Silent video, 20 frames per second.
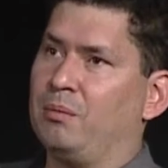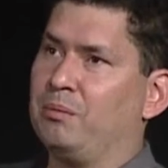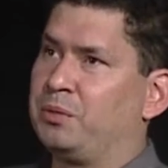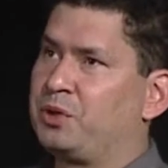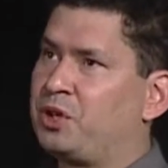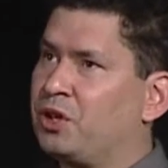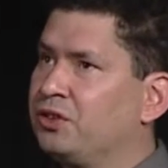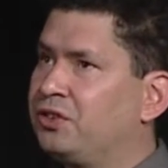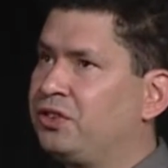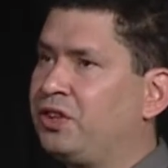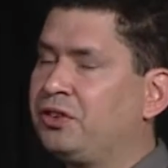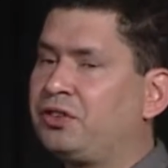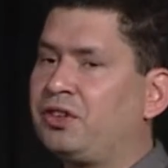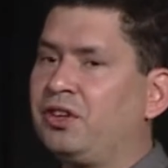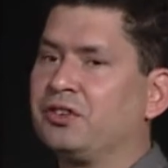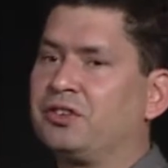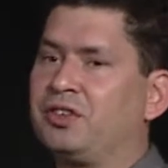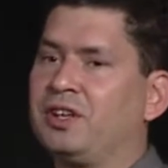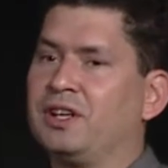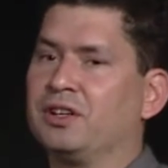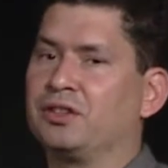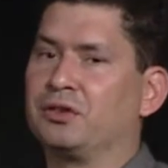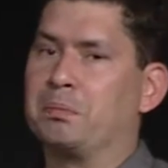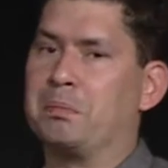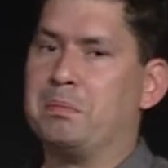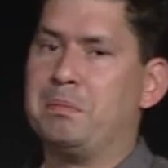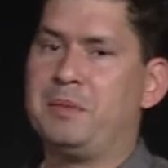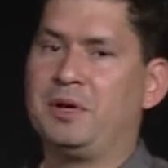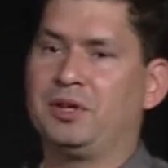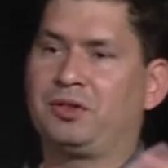Consistency is
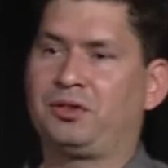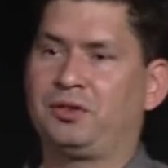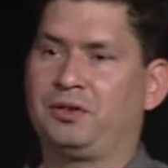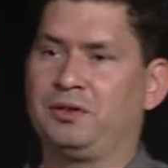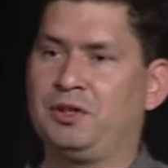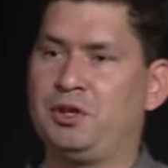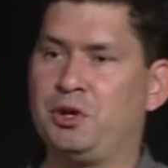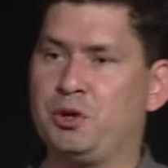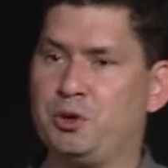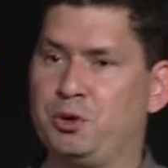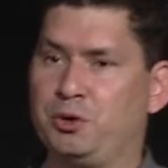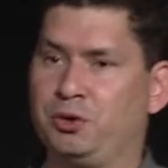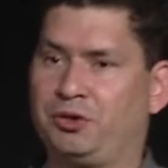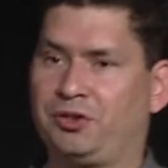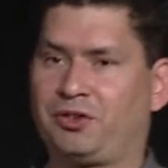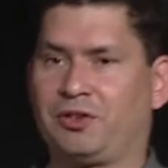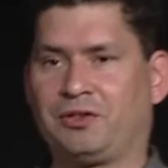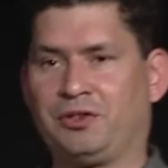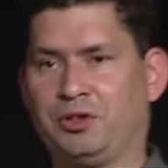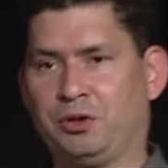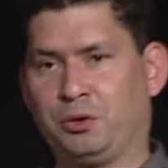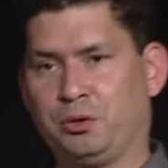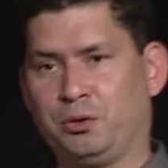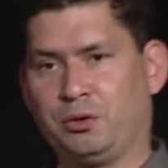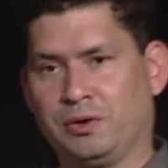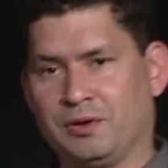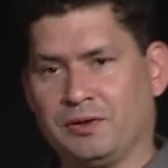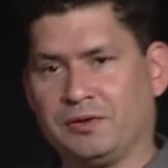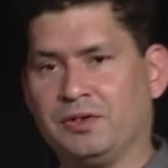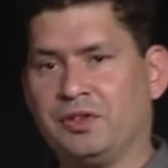misused to
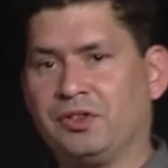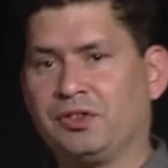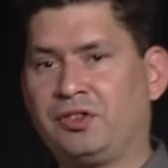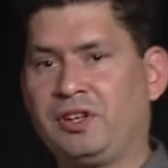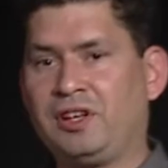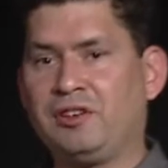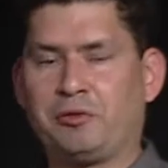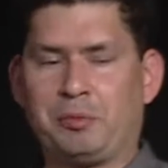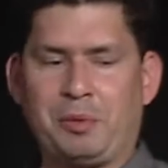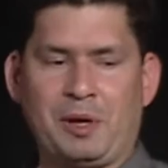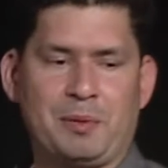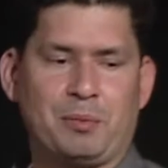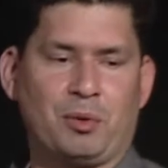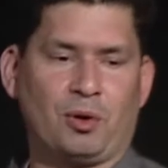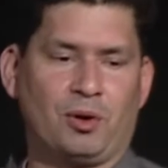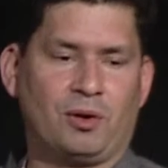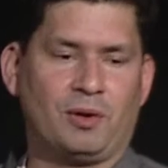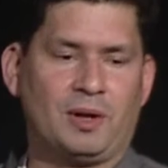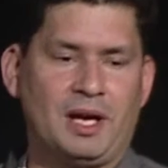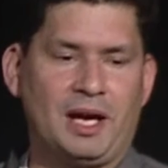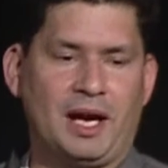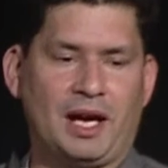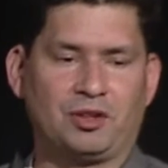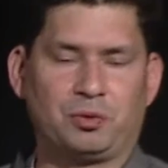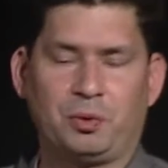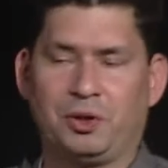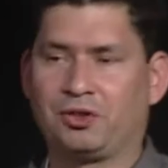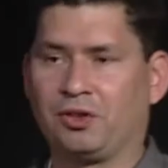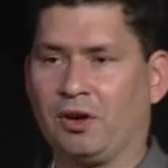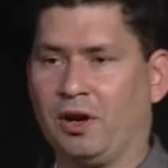deceive people, as
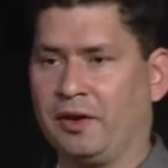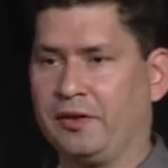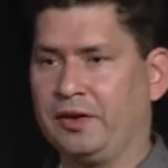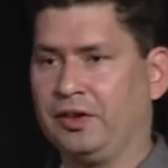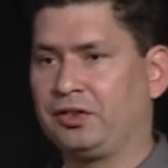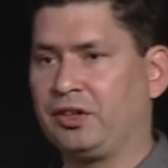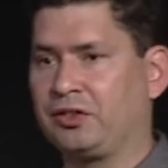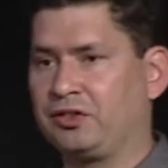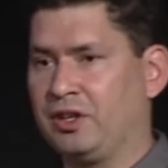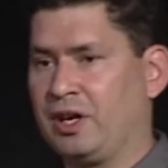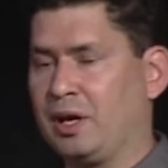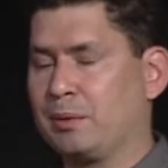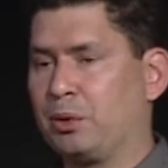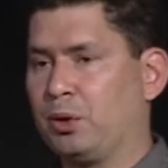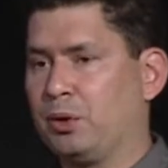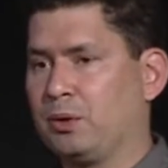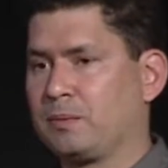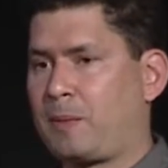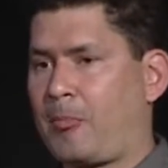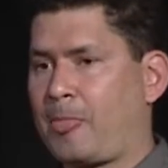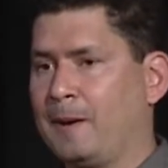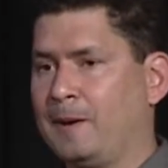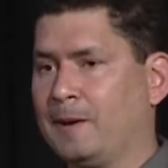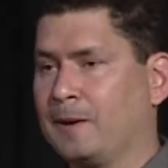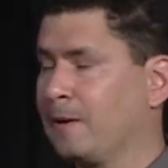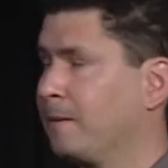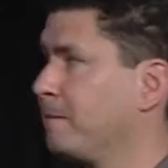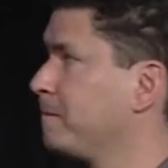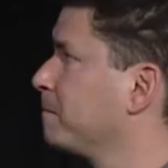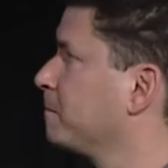we saw in this example
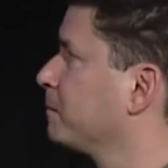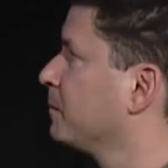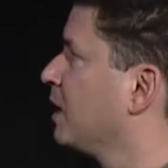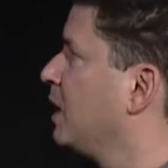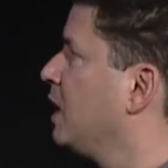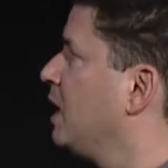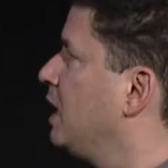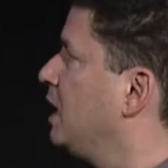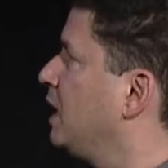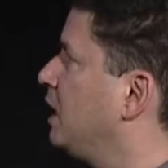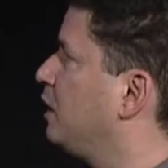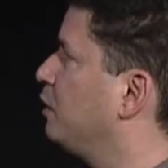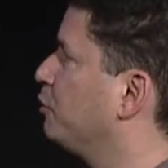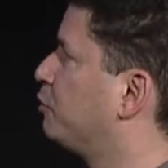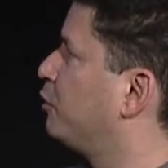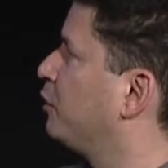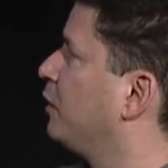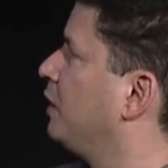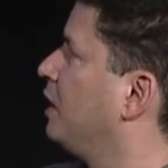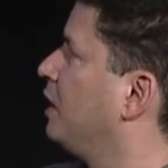here. If